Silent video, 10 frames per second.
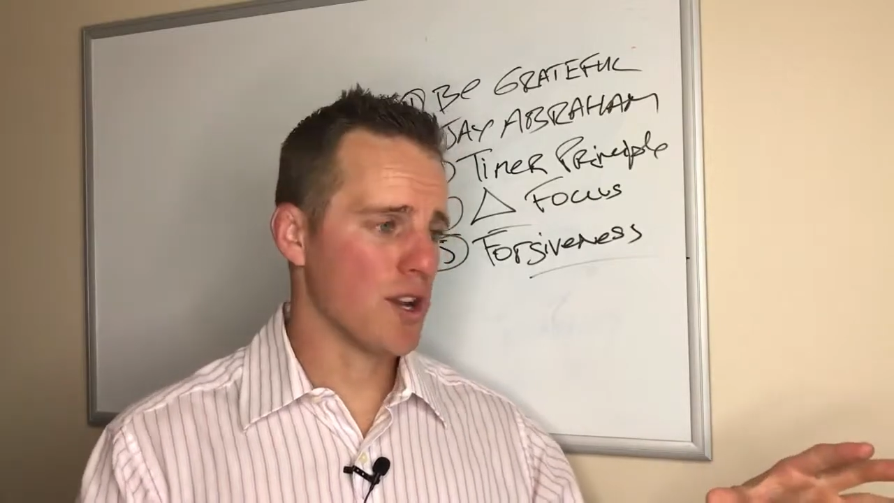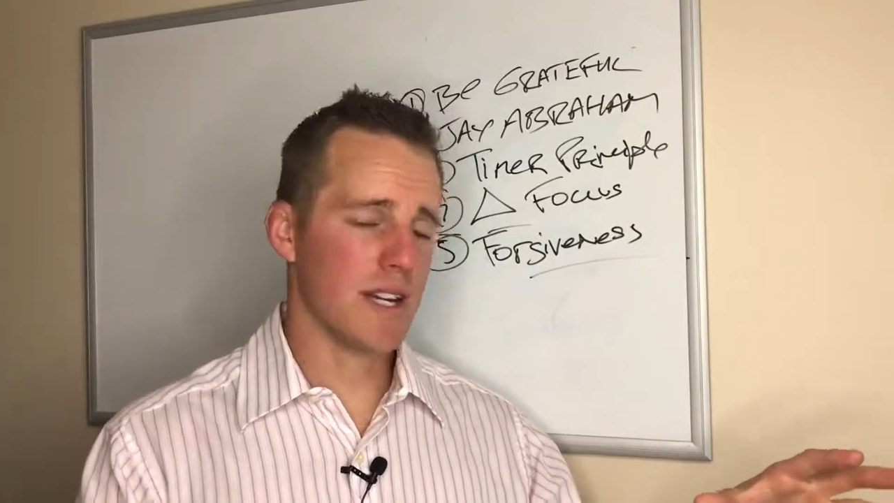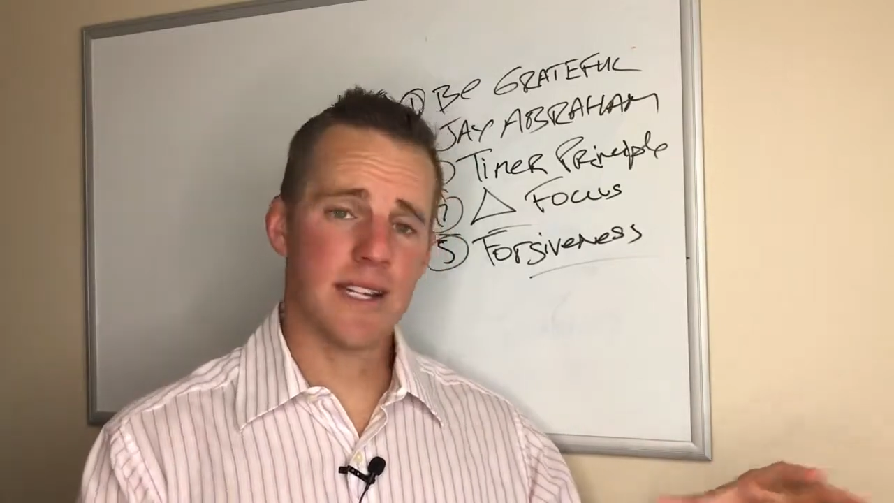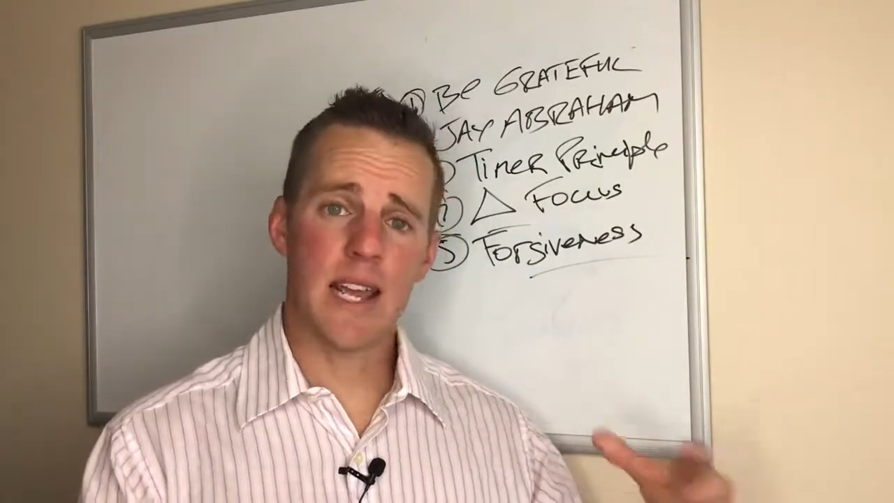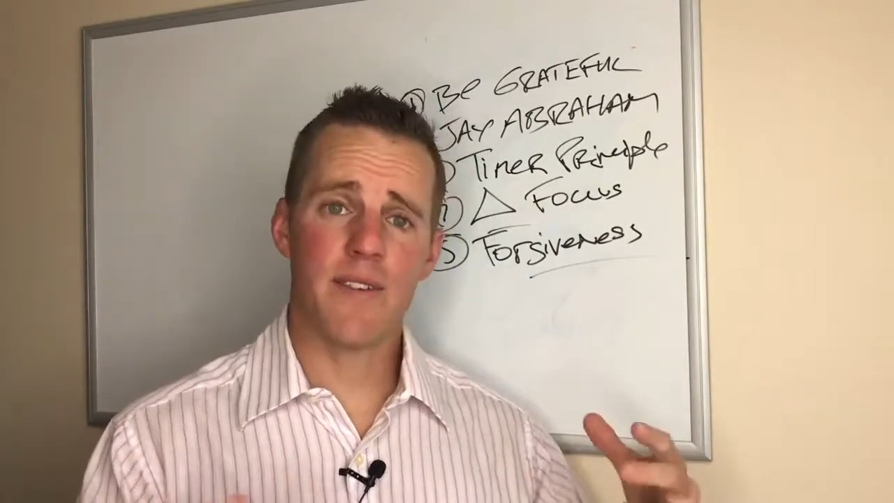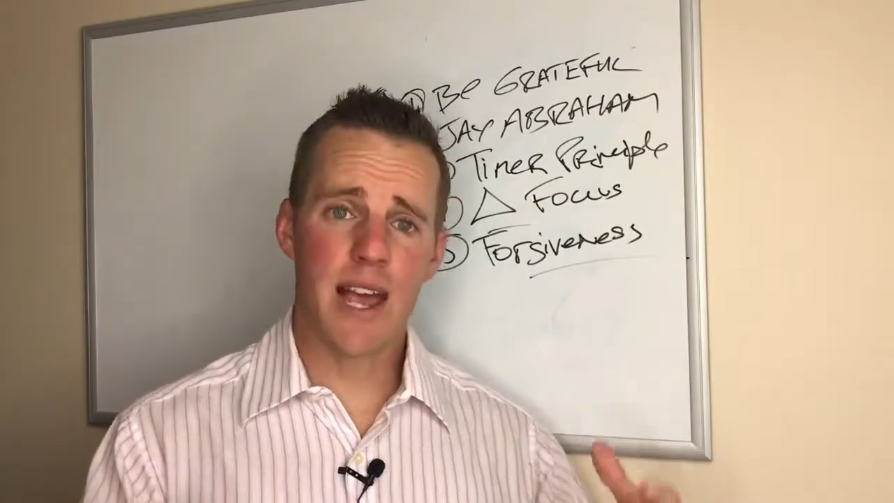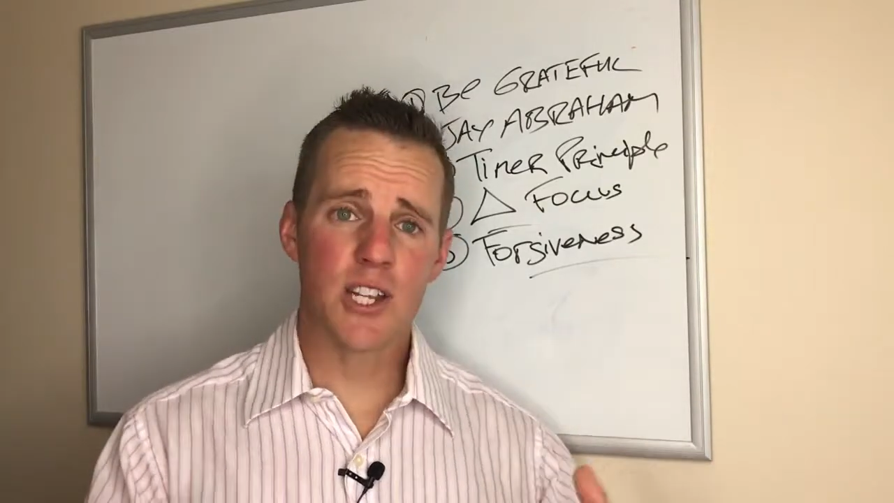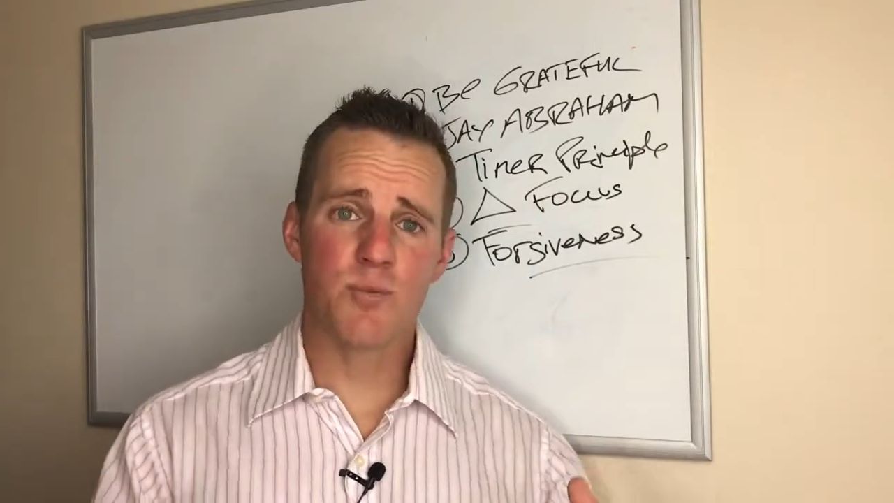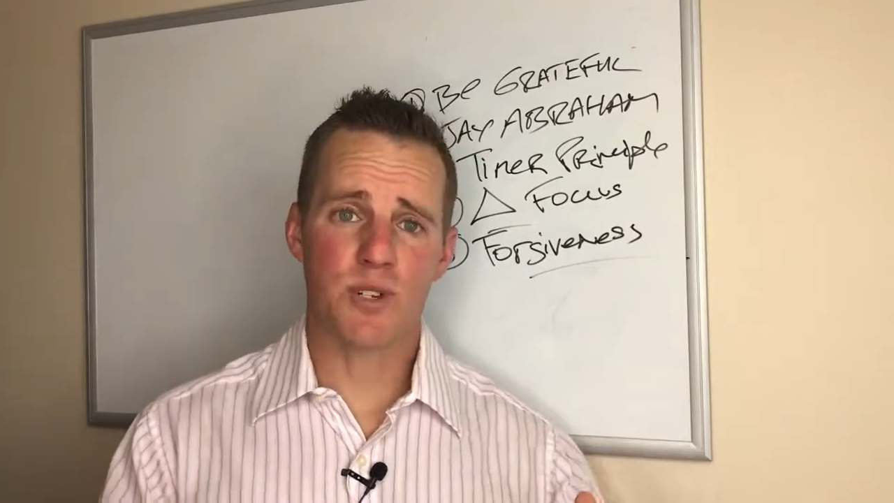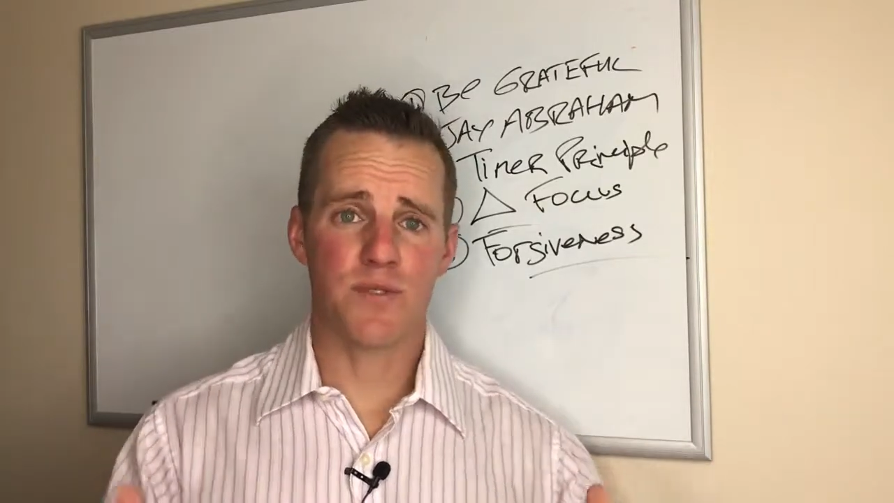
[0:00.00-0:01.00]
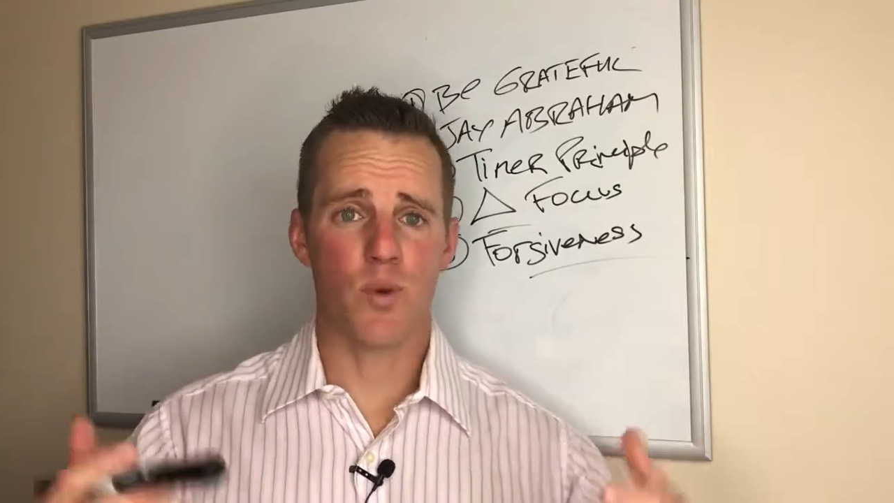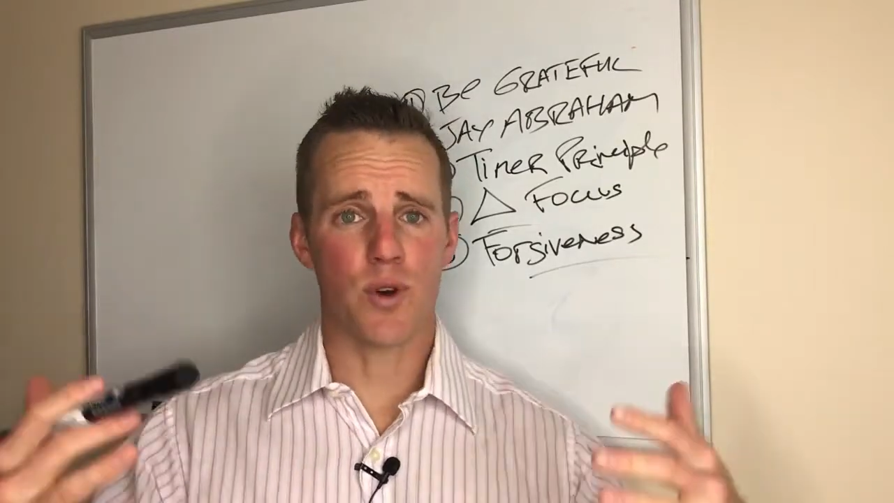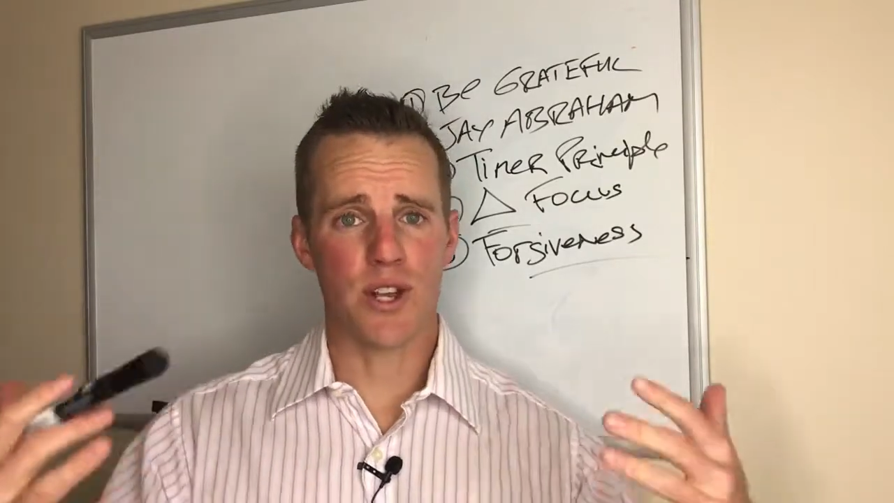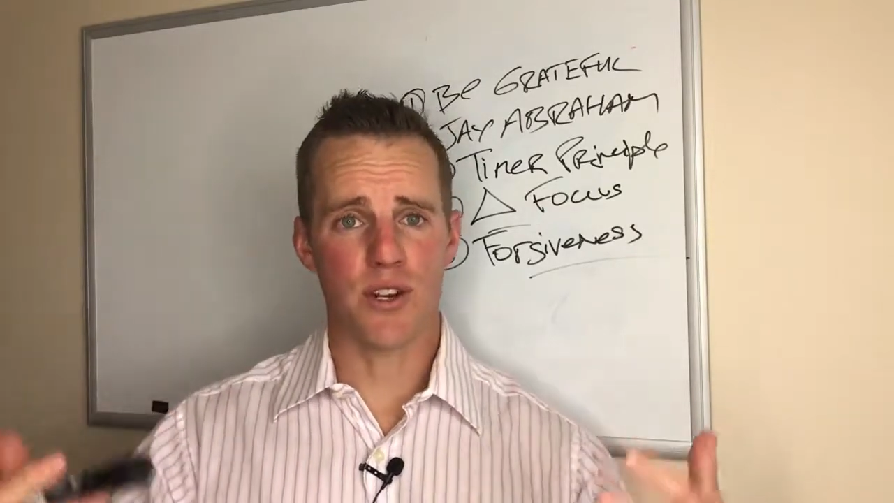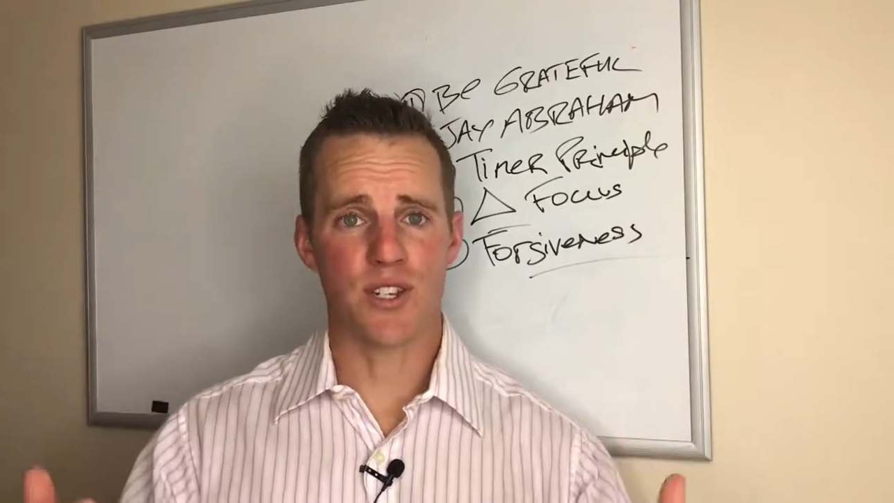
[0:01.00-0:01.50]
in Dave Asprey's
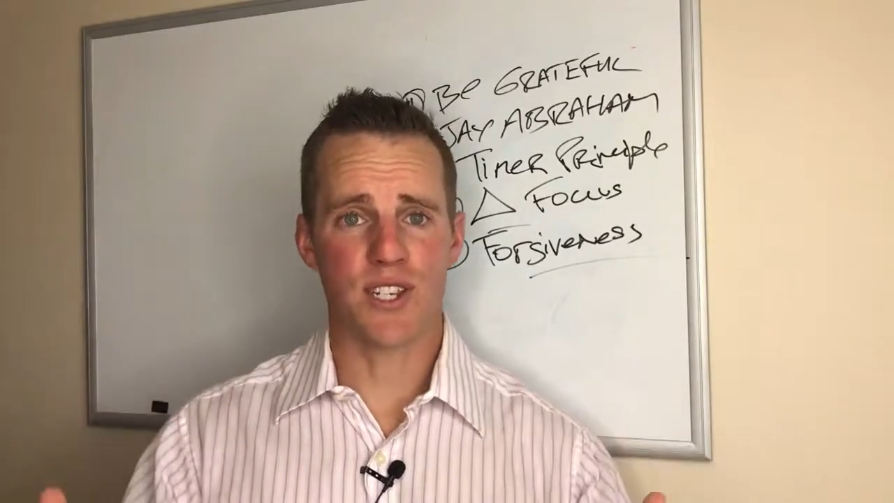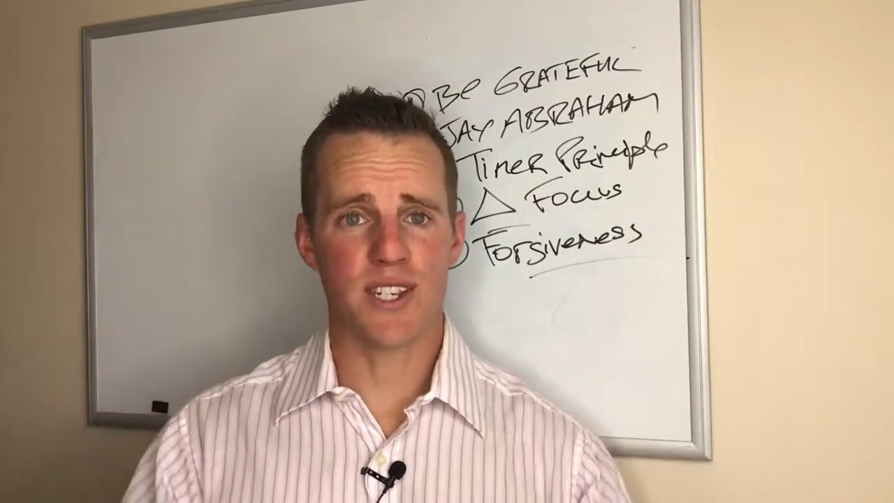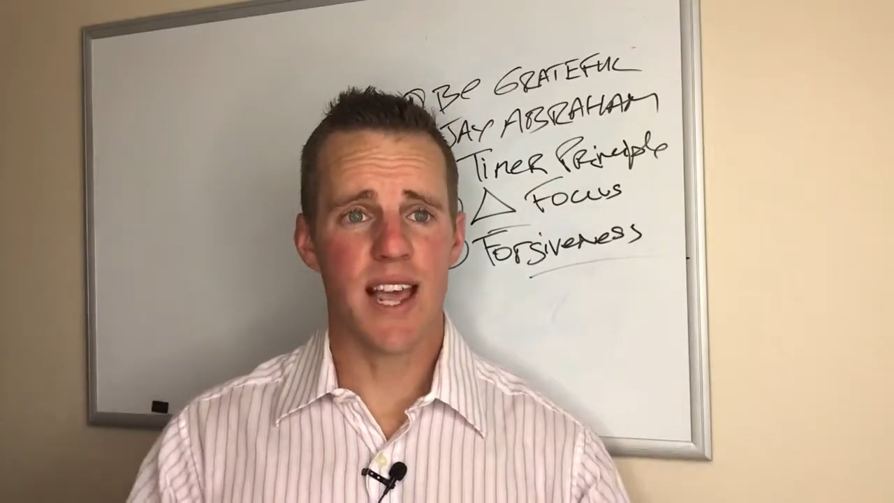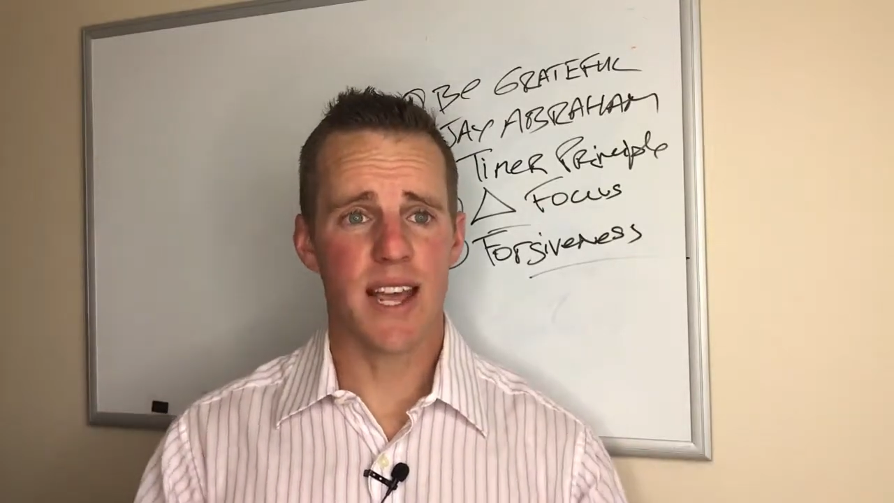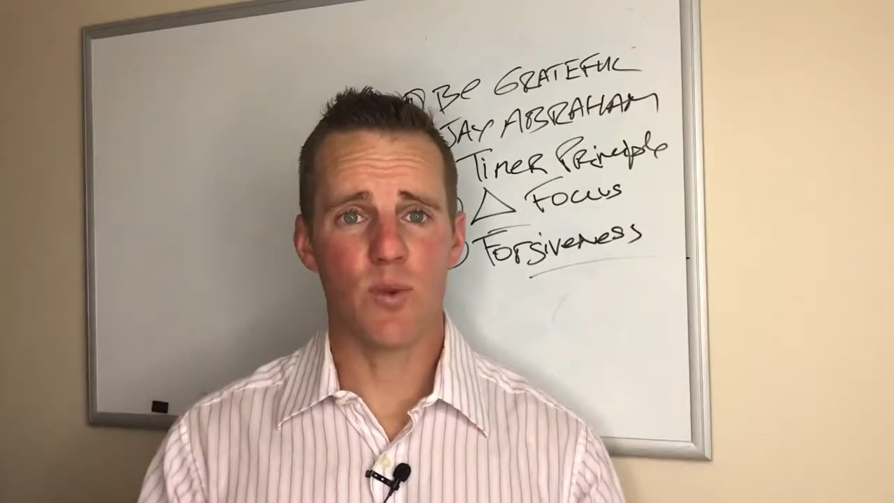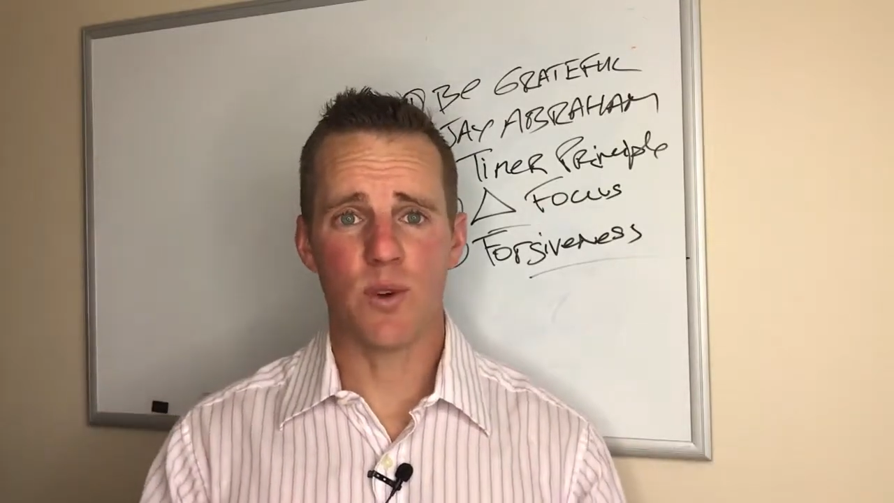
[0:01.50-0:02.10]
40 Years of Zen,